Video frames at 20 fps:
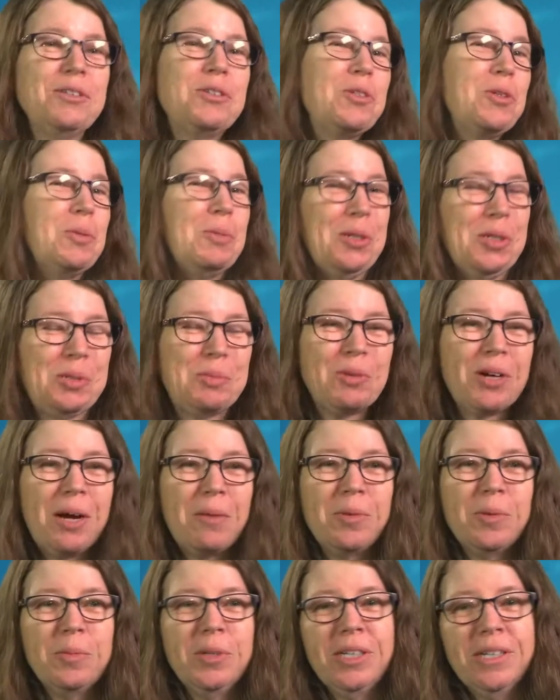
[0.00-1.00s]
instruments
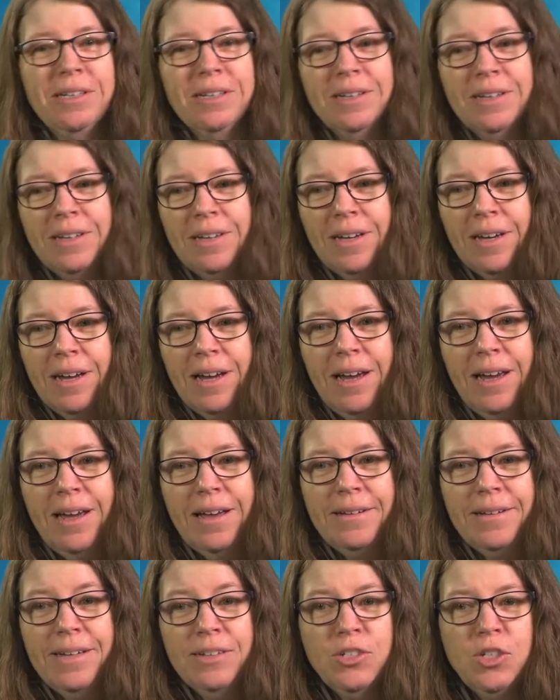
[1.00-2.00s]
probably.
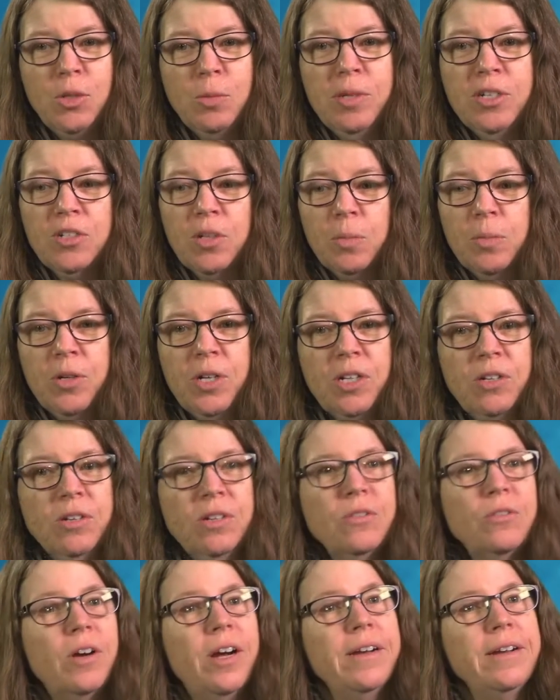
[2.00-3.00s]
And instruments are pretty
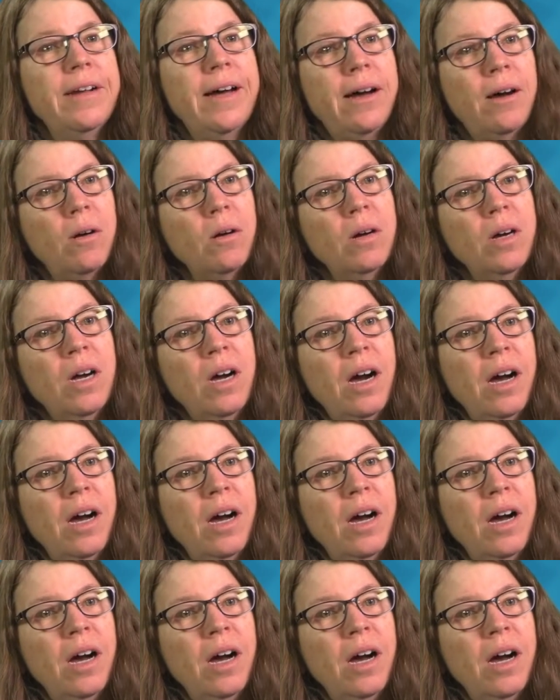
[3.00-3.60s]
good right now.